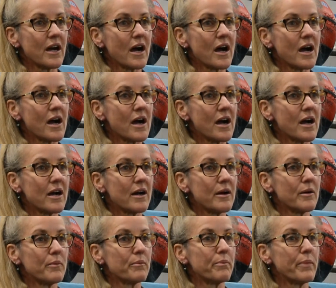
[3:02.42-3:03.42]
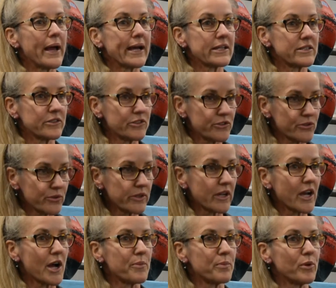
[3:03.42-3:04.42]
back to doing a
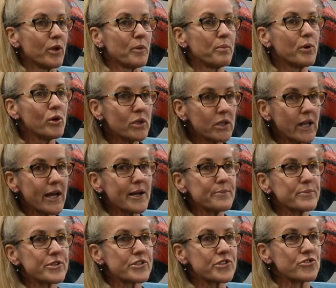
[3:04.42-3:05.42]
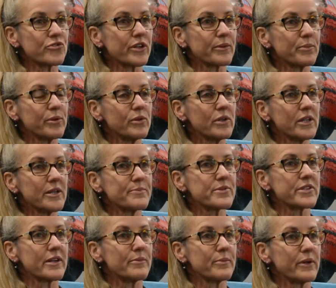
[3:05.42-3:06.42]
couple of pull-ups, strict
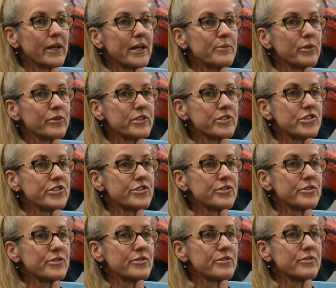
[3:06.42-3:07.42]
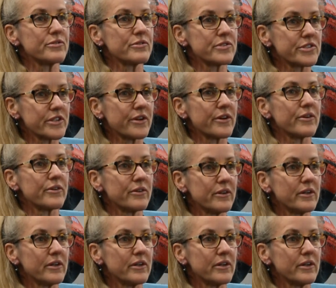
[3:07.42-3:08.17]
pull-ups I've been able to do, so